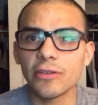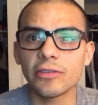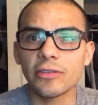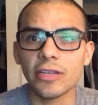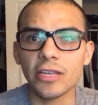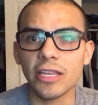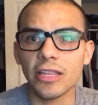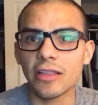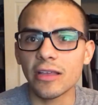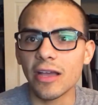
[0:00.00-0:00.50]
You
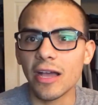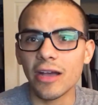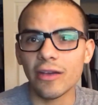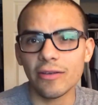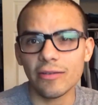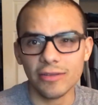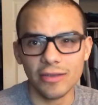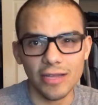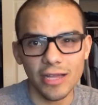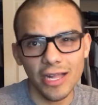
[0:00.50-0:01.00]
could either
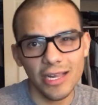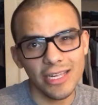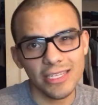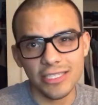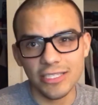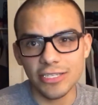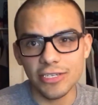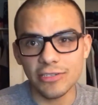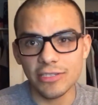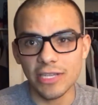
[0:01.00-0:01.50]
I like
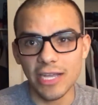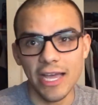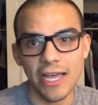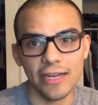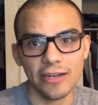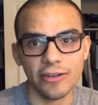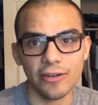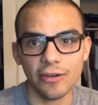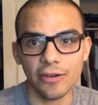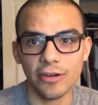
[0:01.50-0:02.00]
to
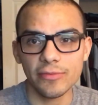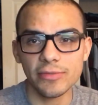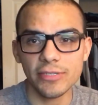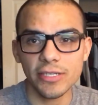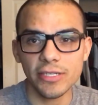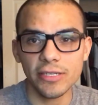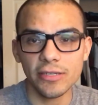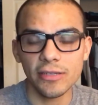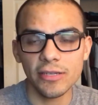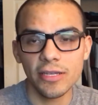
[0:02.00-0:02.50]
add carbs
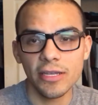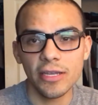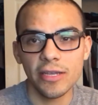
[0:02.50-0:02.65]
in,